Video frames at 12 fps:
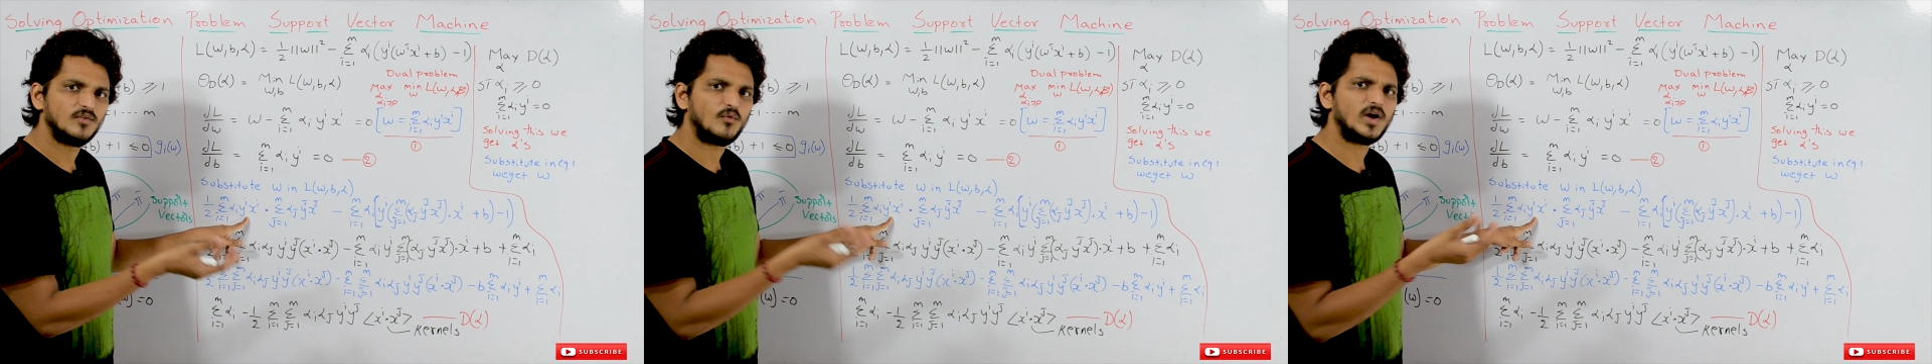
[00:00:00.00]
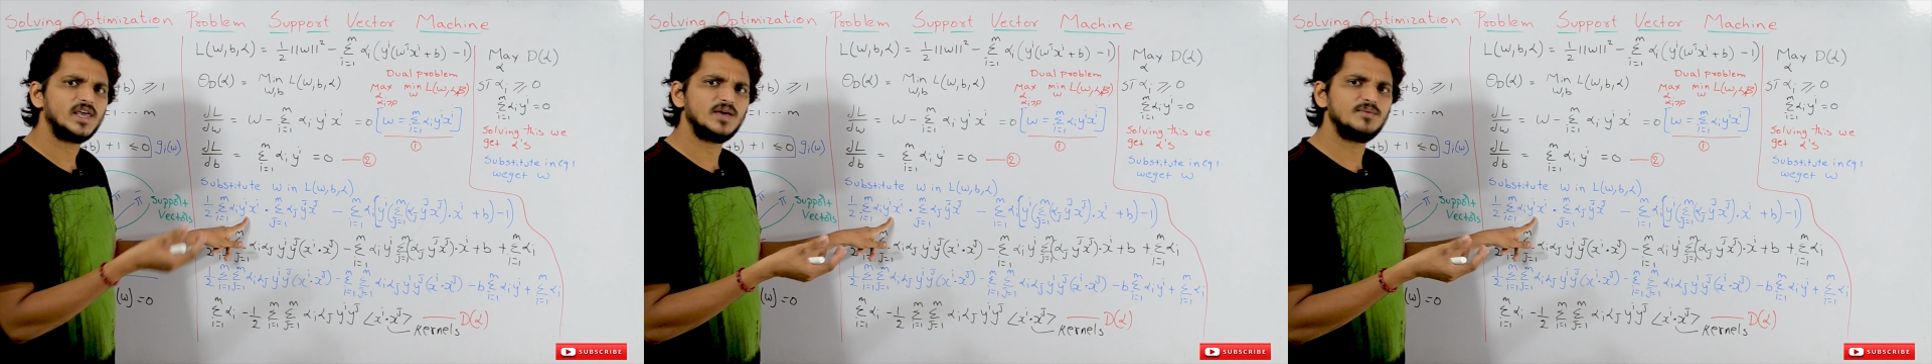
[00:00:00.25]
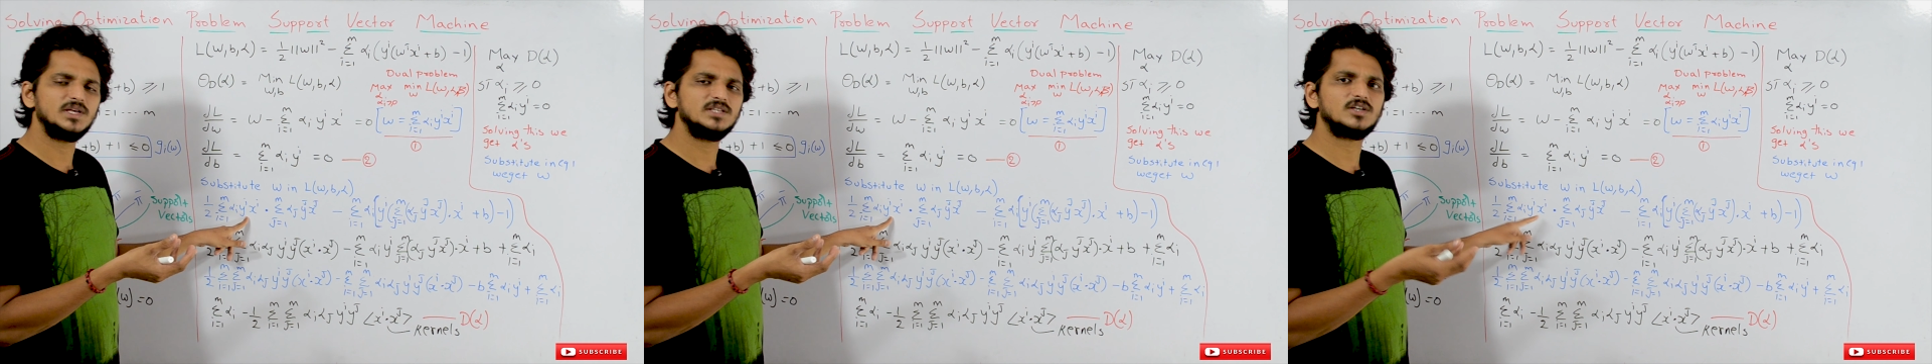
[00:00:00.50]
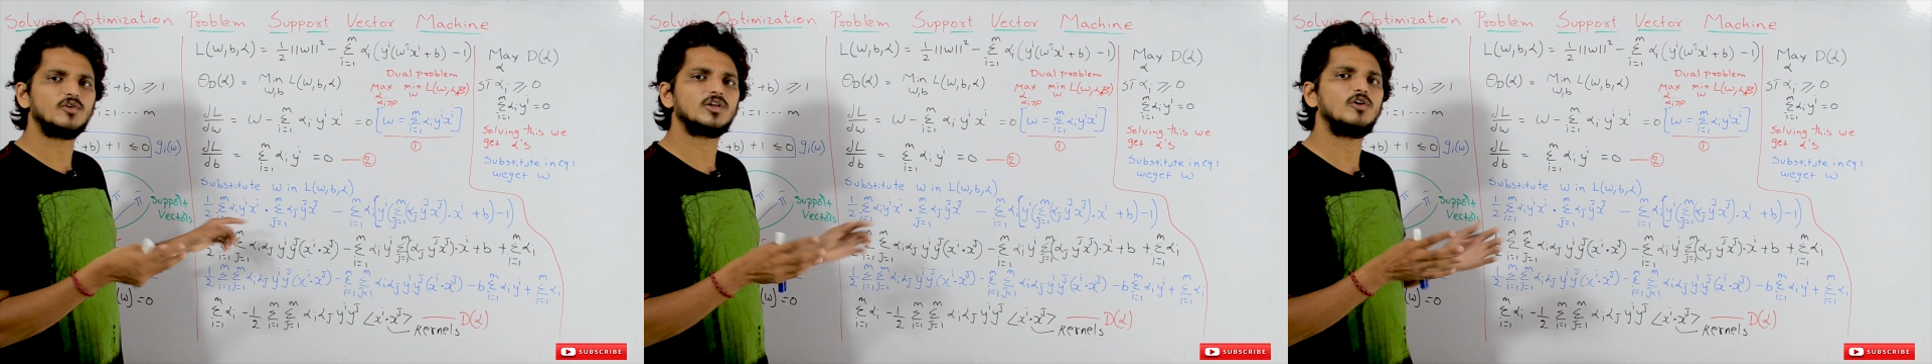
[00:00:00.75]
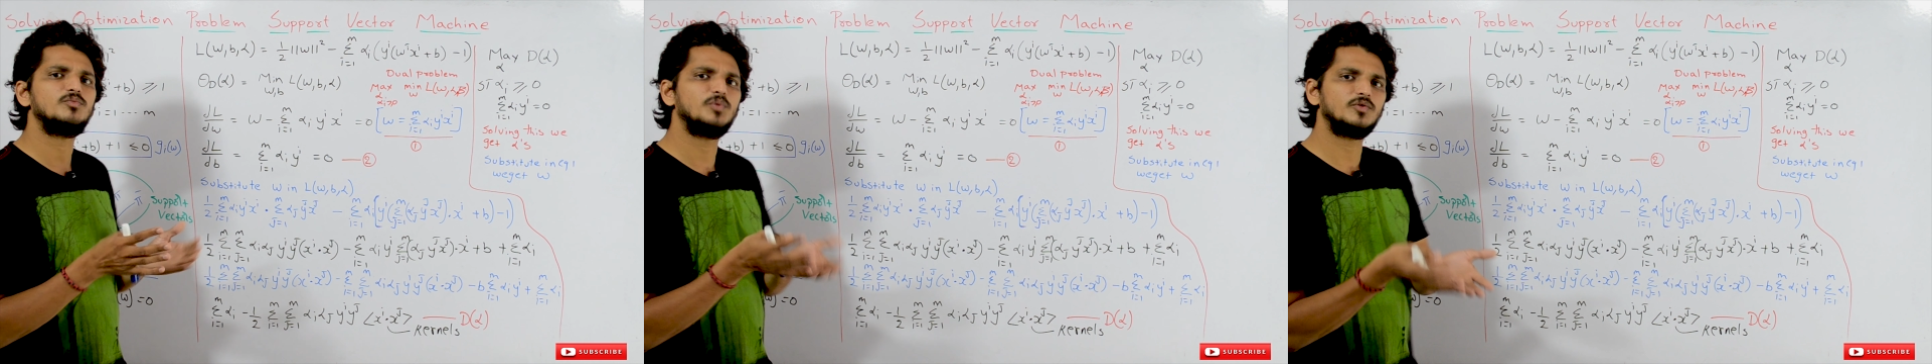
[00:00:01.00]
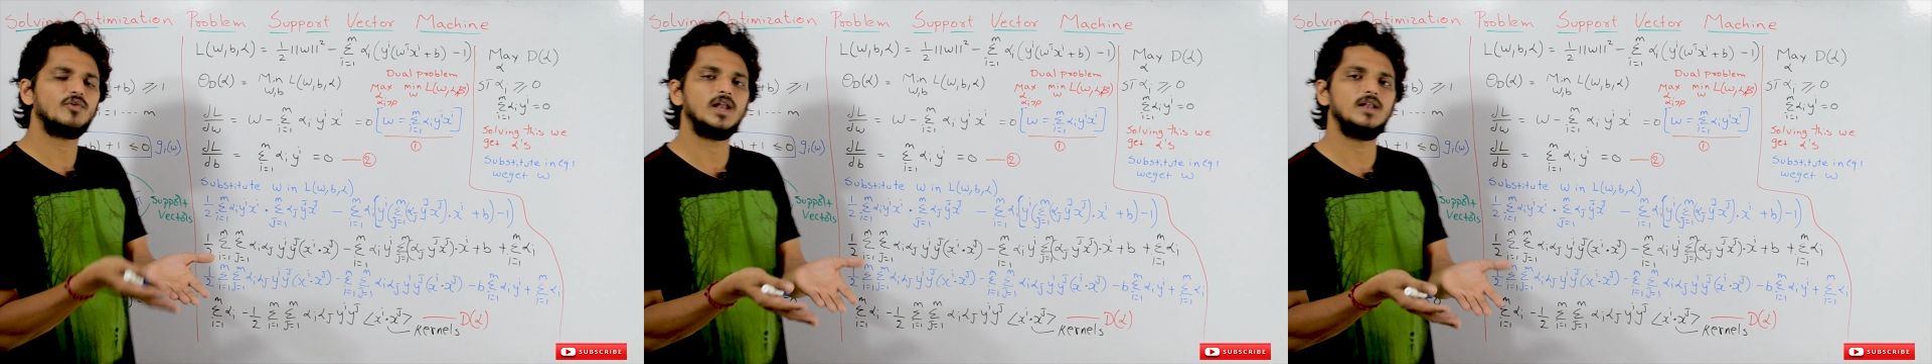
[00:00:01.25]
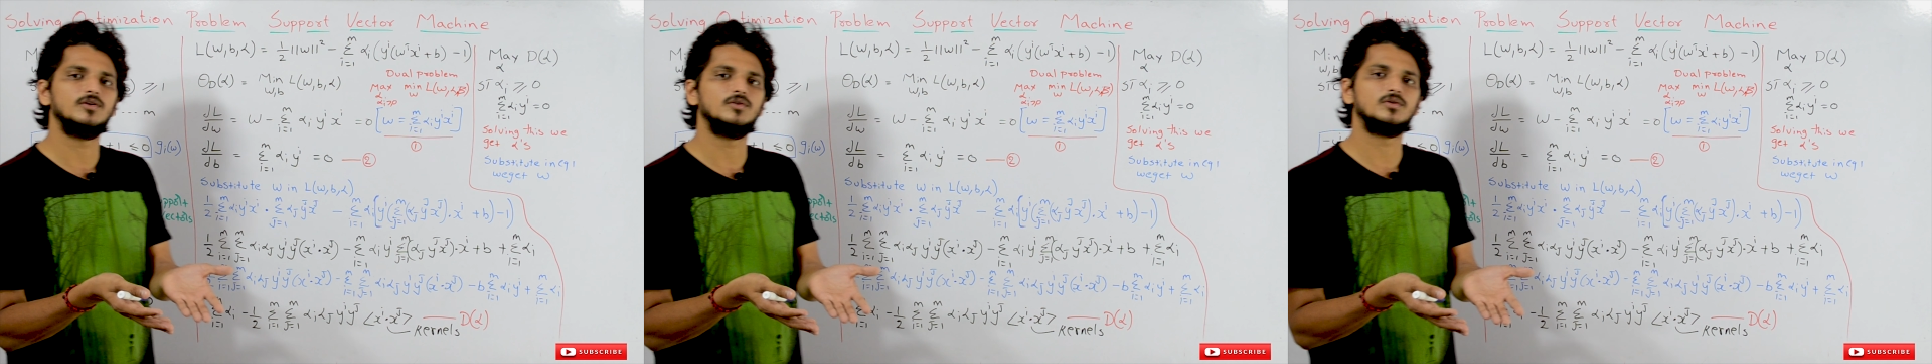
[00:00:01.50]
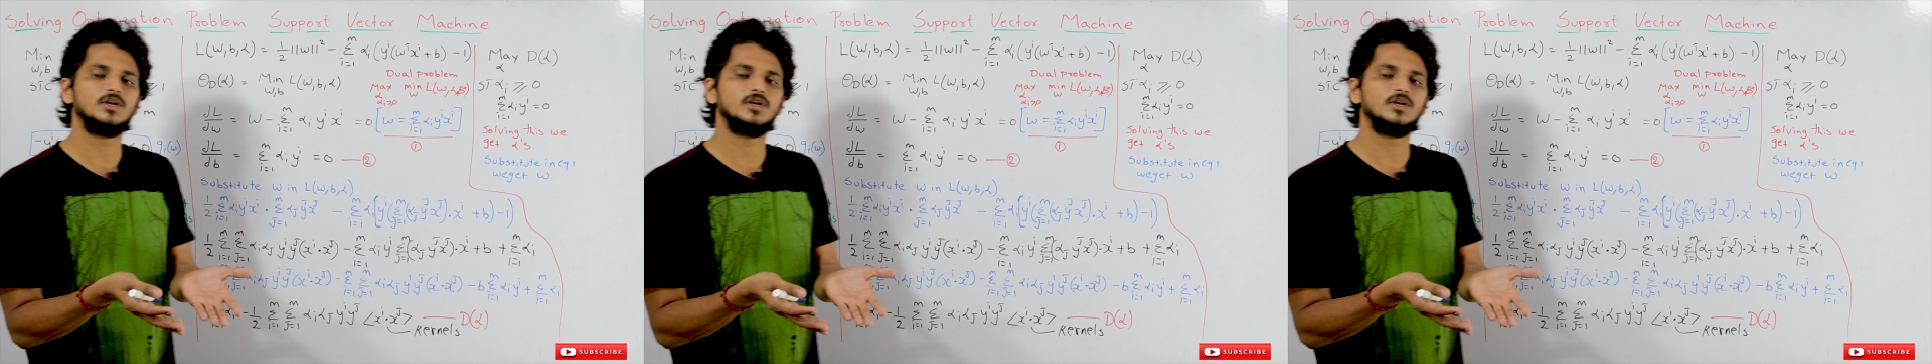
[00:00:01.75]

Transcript: Y I means our output value.